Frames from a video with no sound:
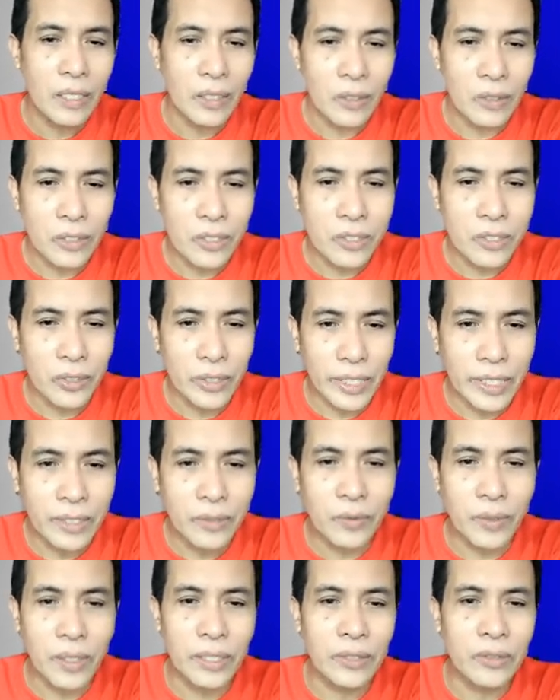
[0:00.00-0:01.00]
also
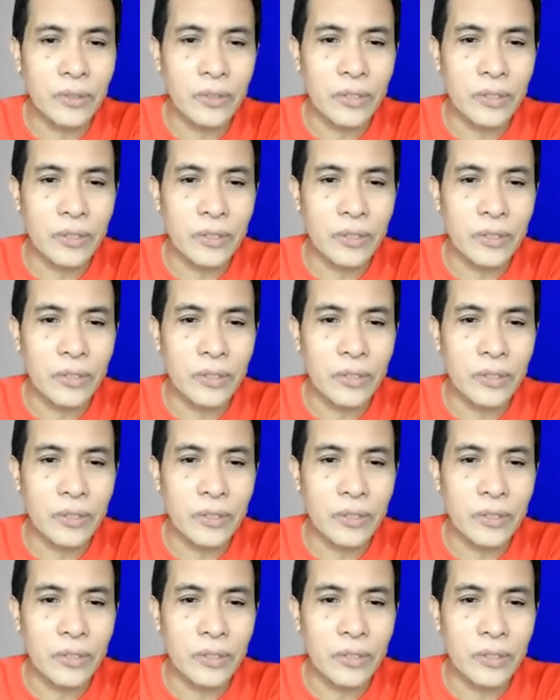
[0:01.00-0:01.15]
equal to